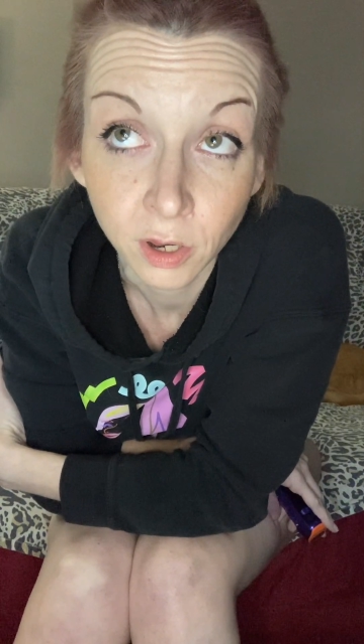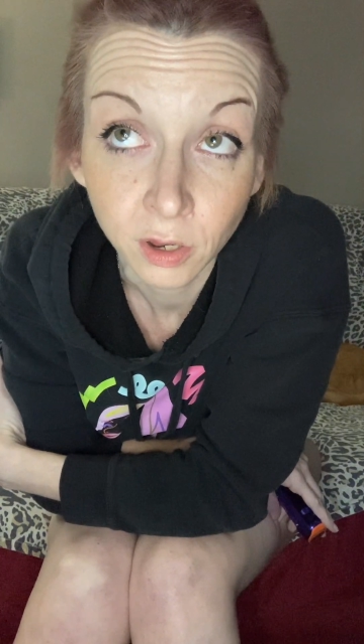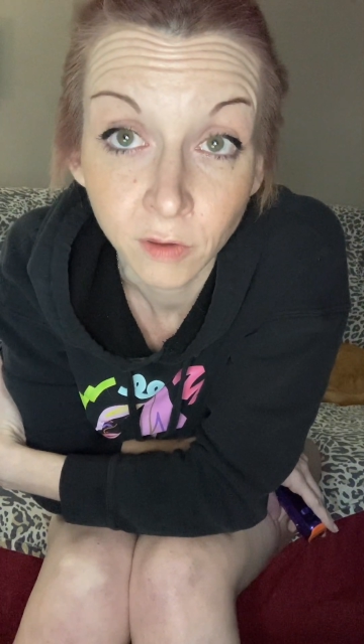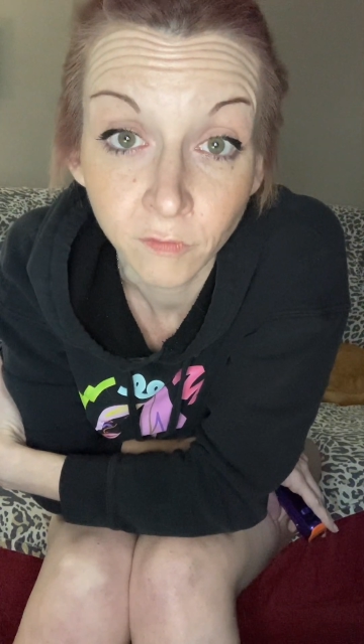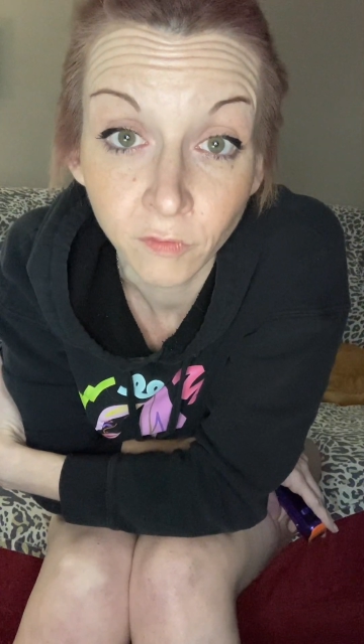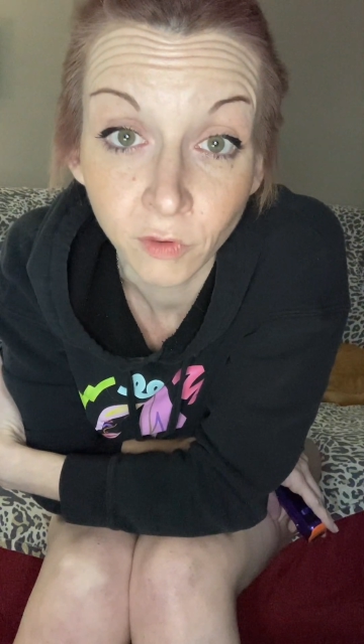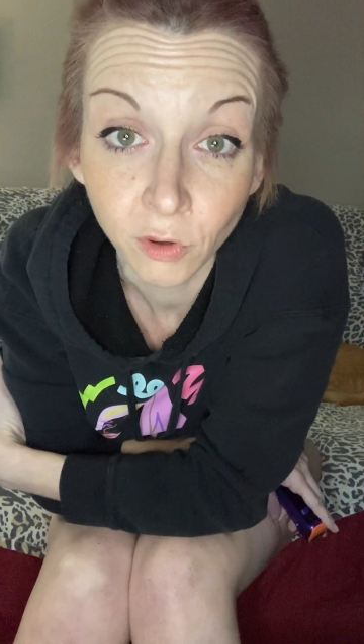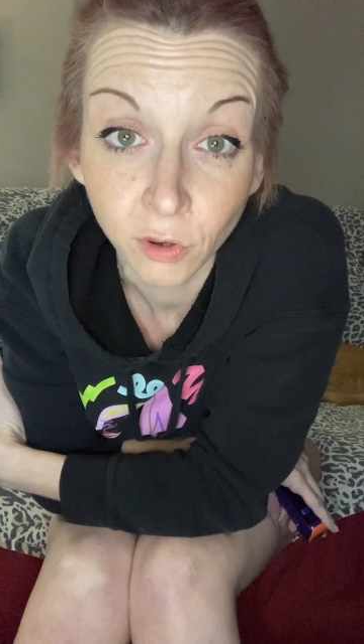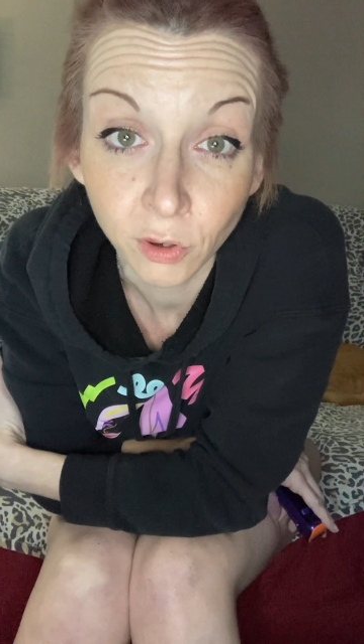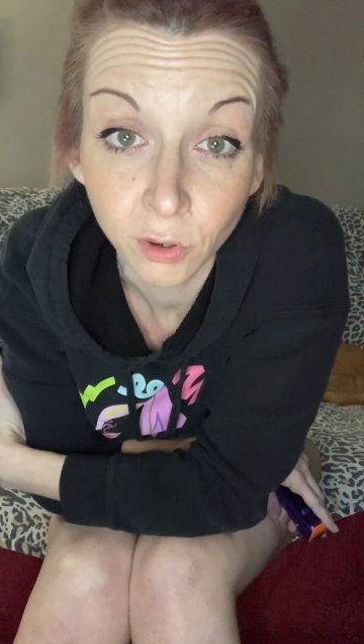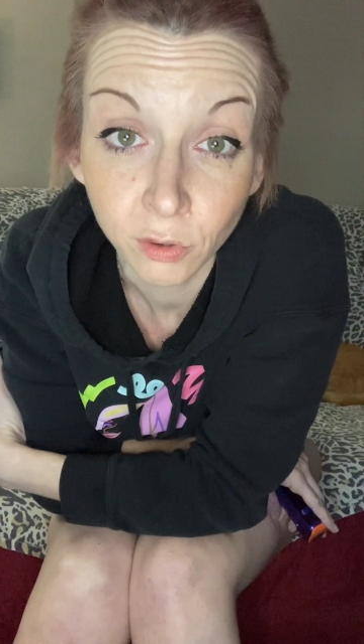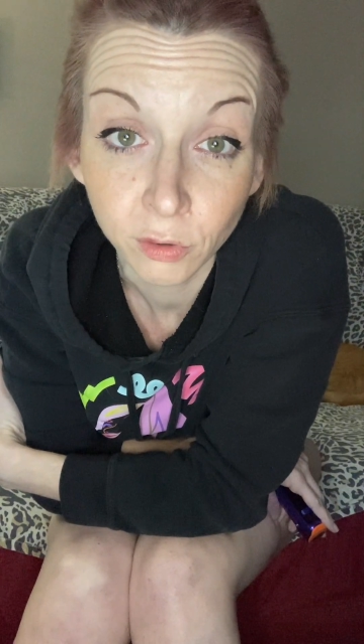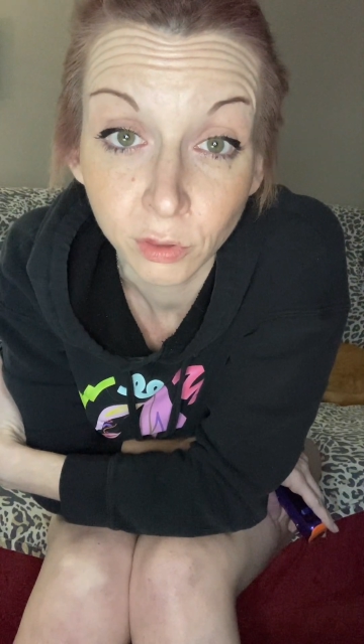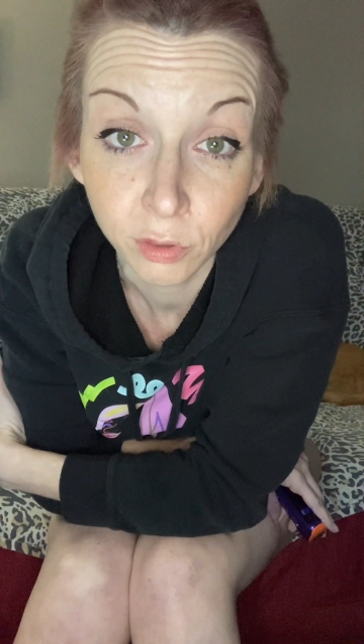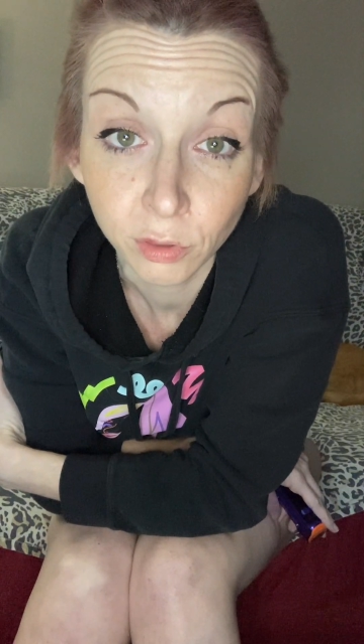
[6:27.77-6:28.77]
for
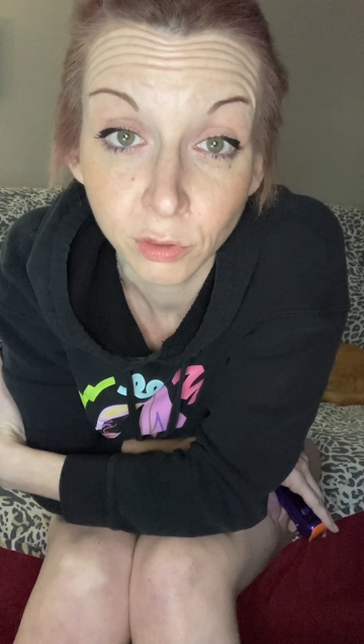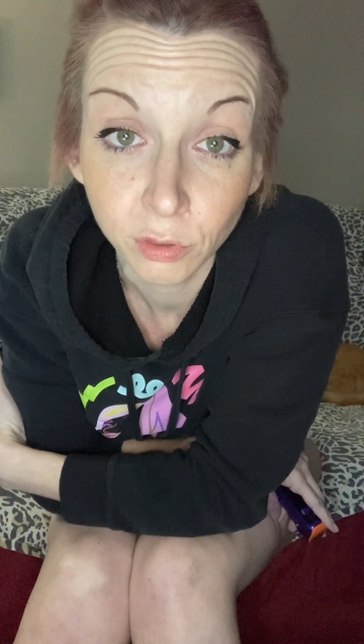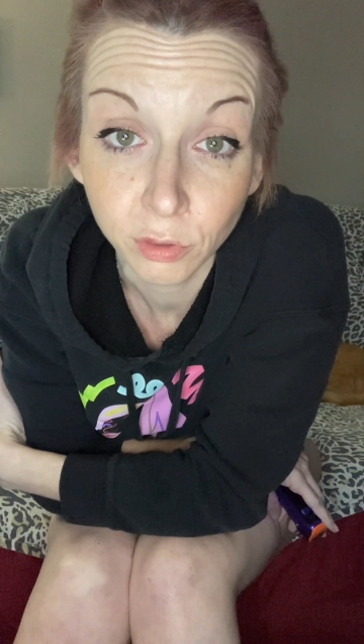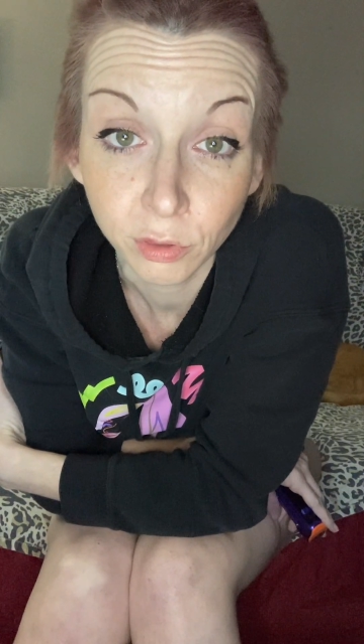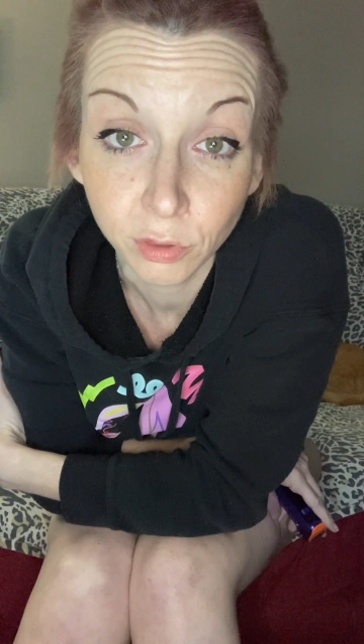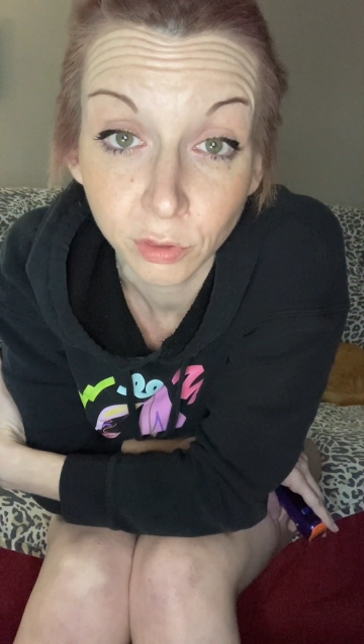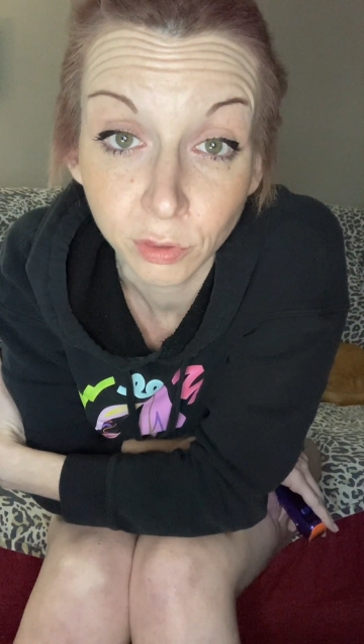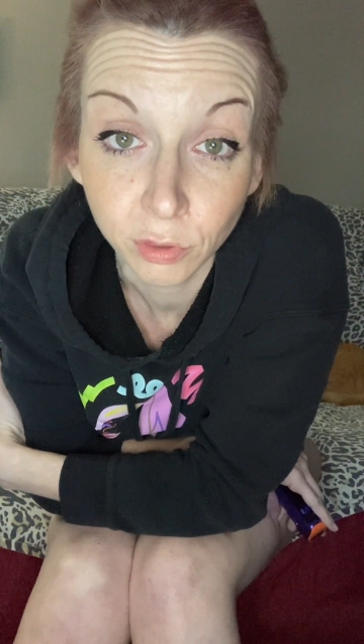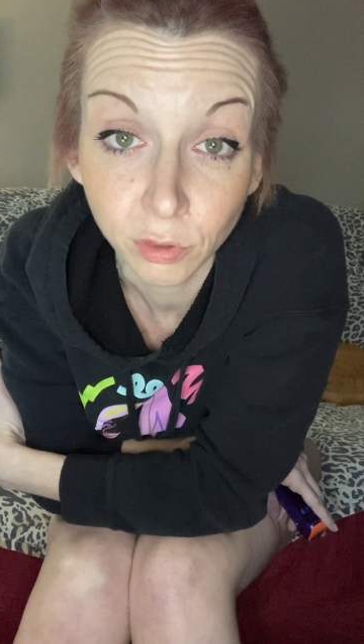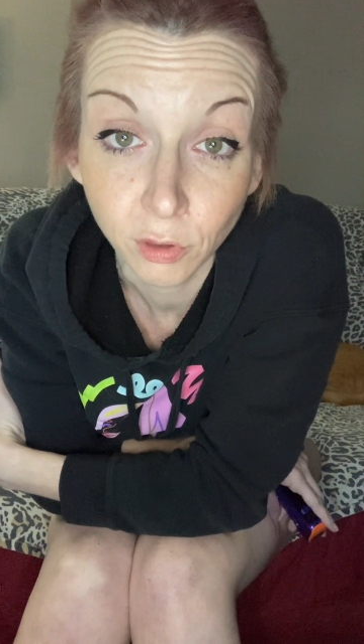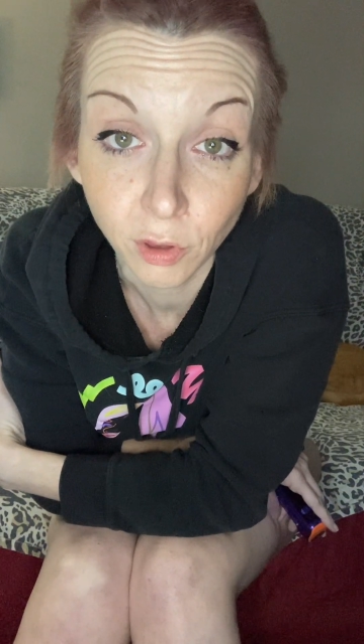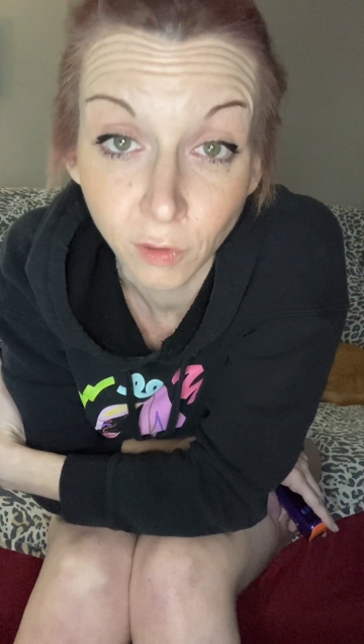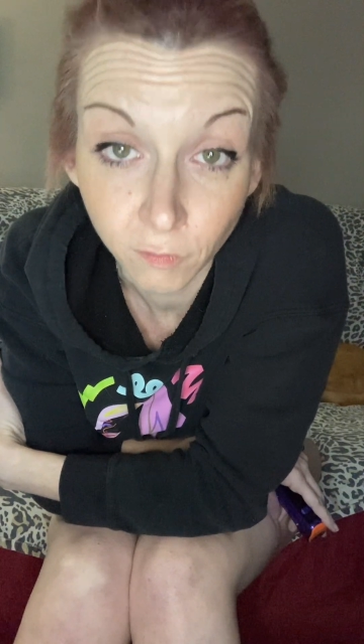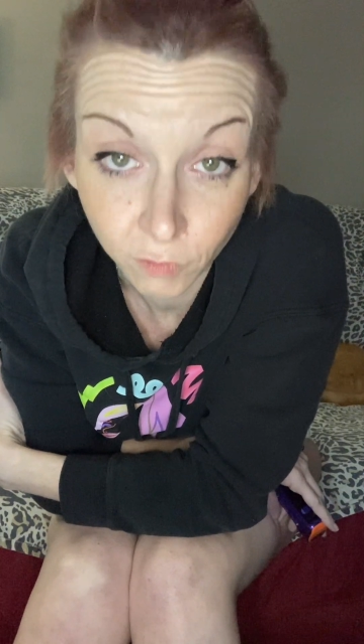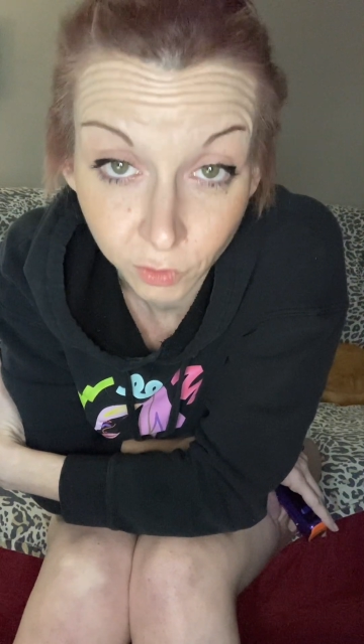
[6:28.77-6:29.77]

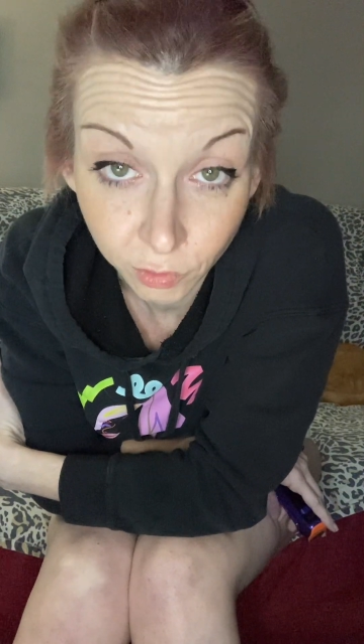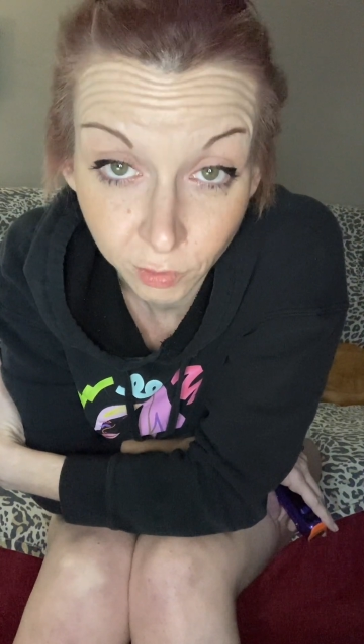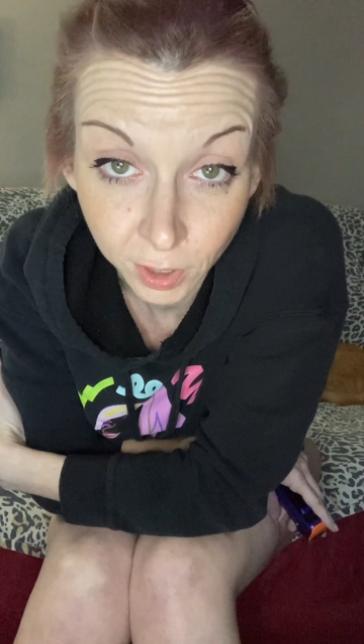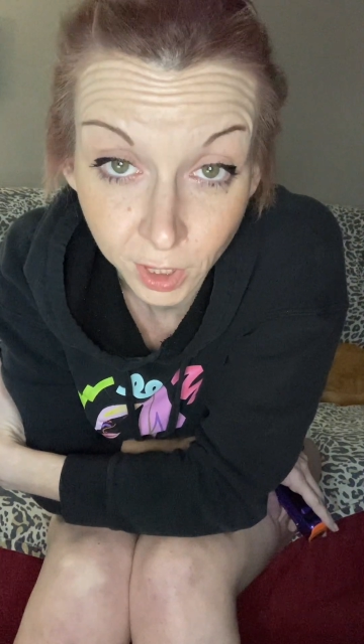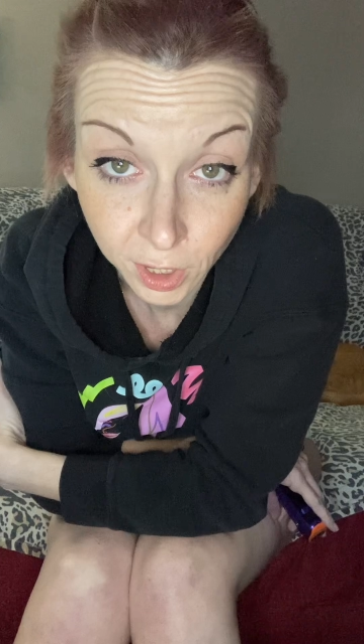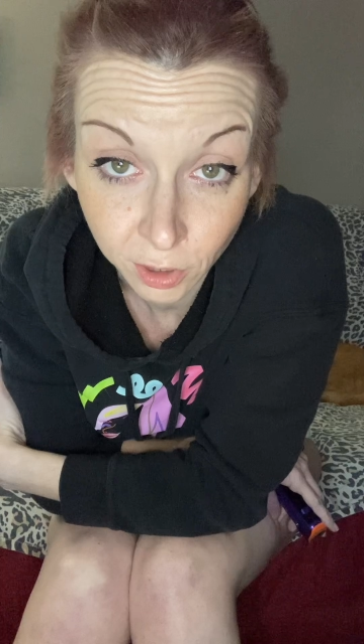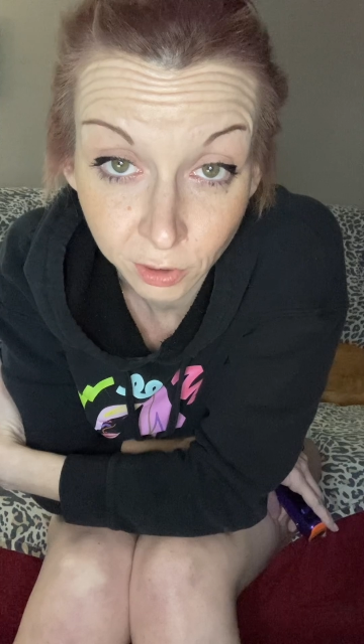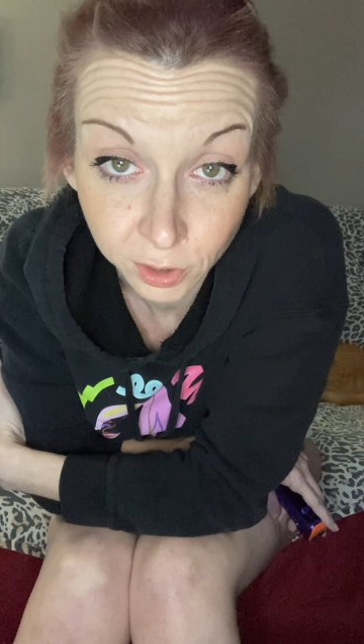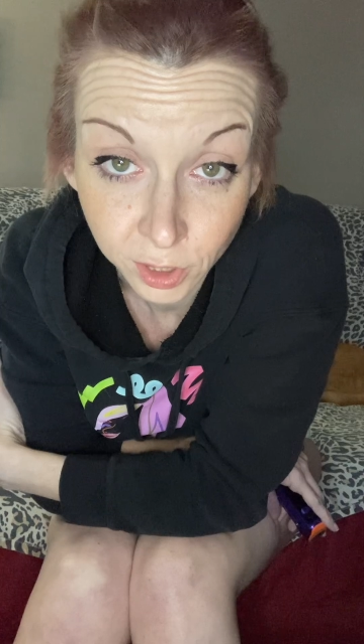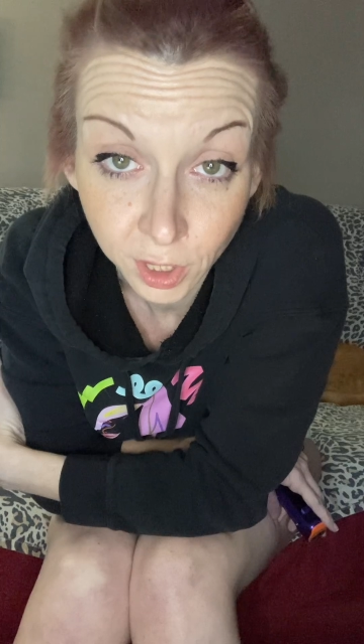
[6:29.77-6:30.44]
over 3 years.